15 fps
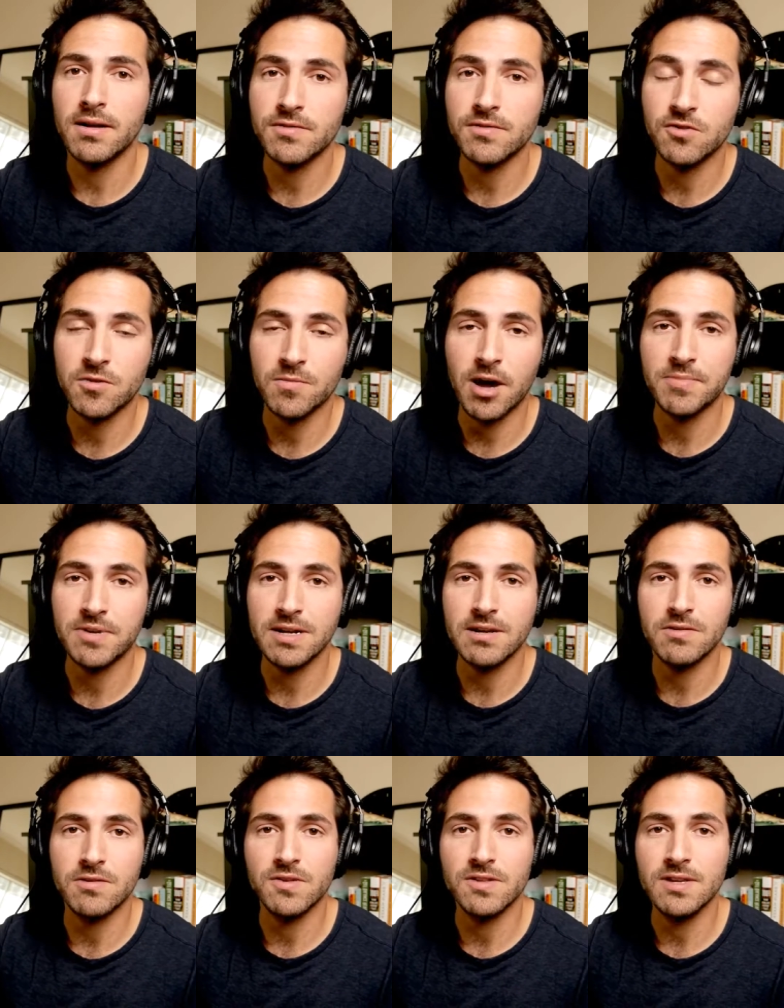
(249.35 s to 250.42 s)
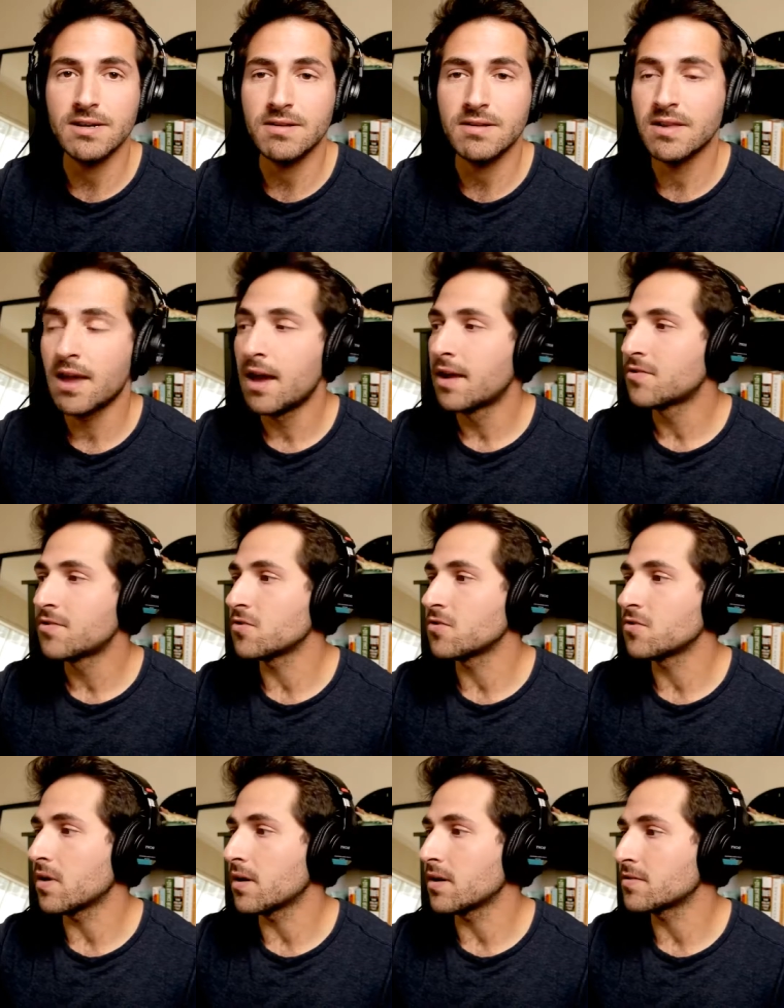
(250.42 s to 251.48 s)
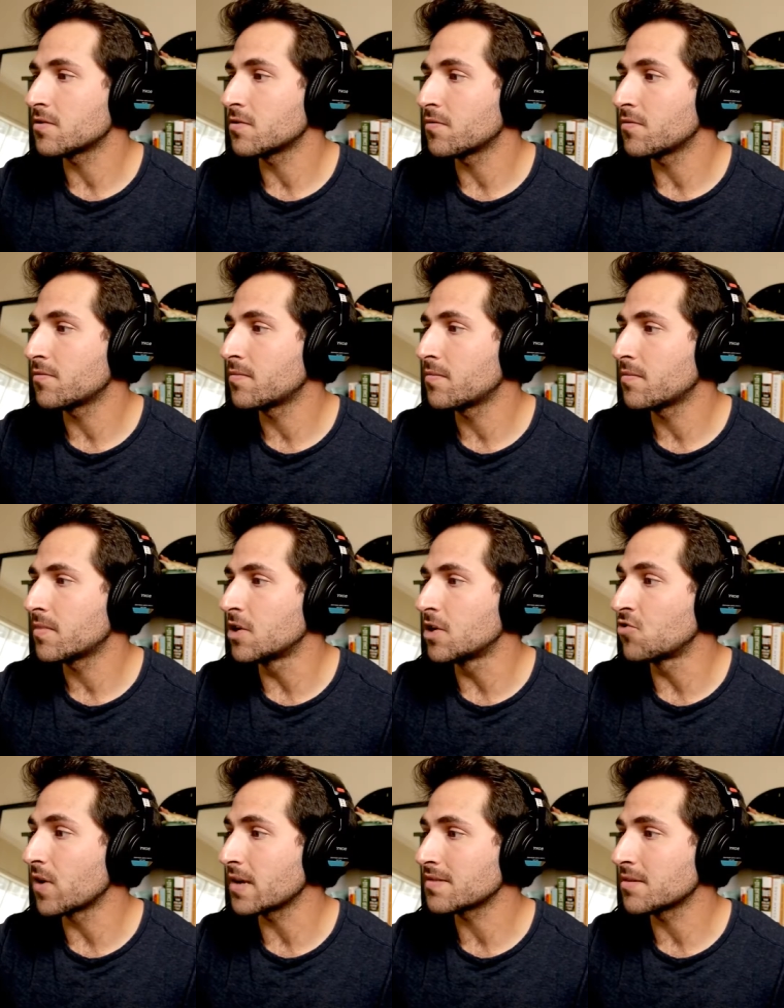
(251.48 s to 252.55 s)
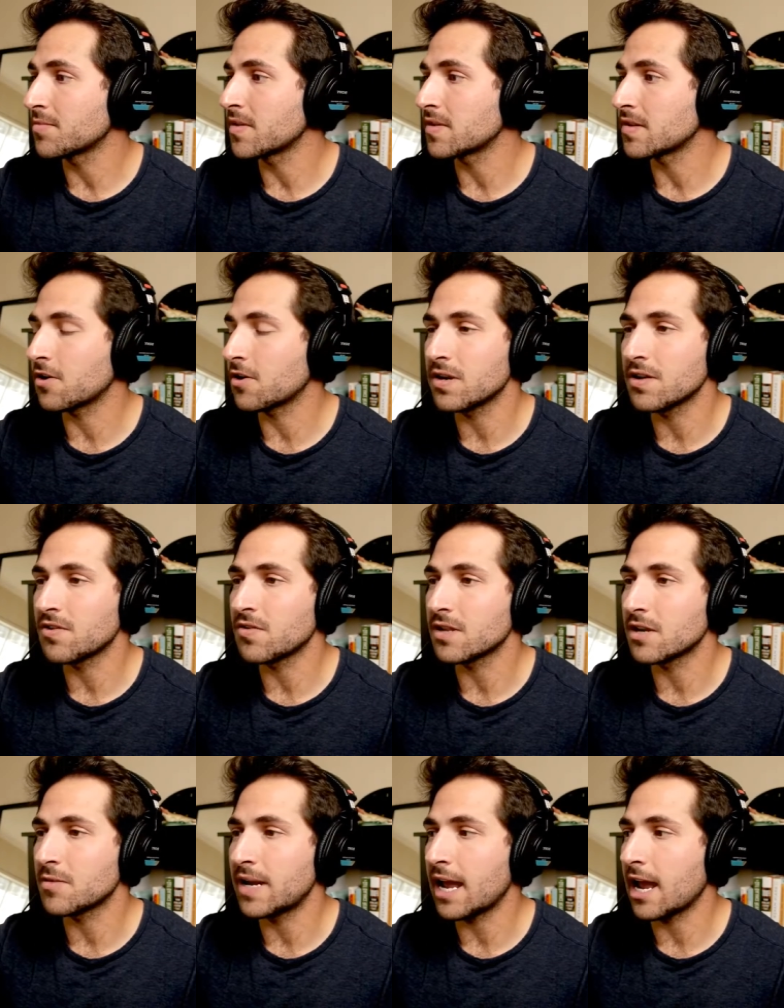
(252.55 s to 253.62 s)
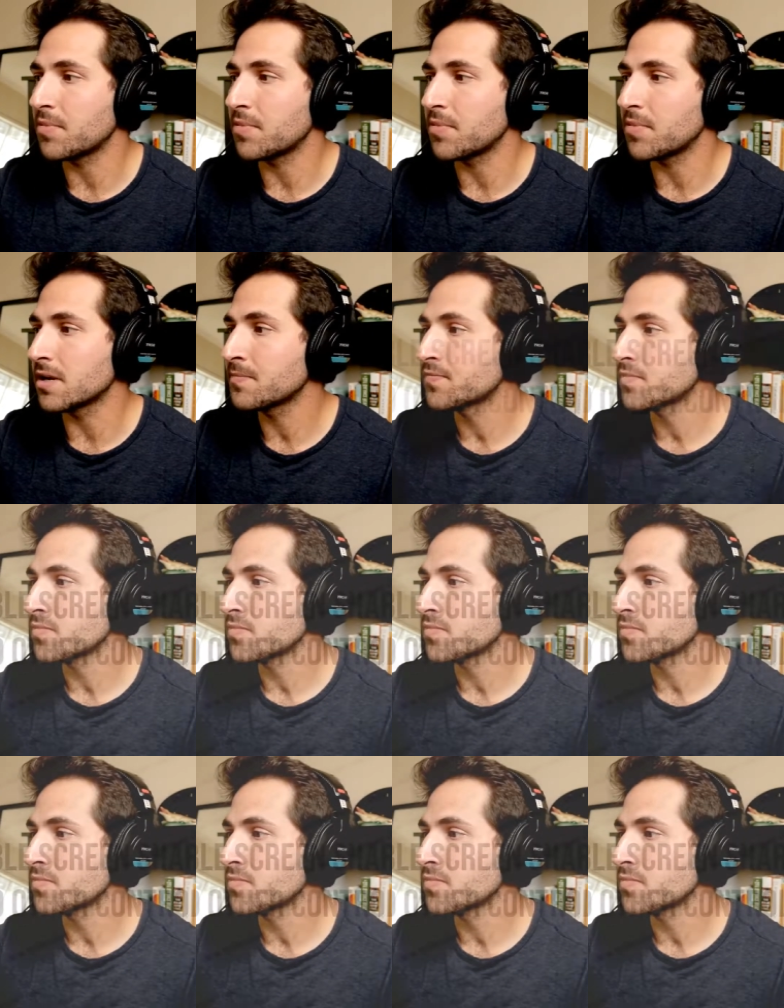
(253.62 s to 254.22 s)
Zoom updated their settings to address some of the security issues that have been happening.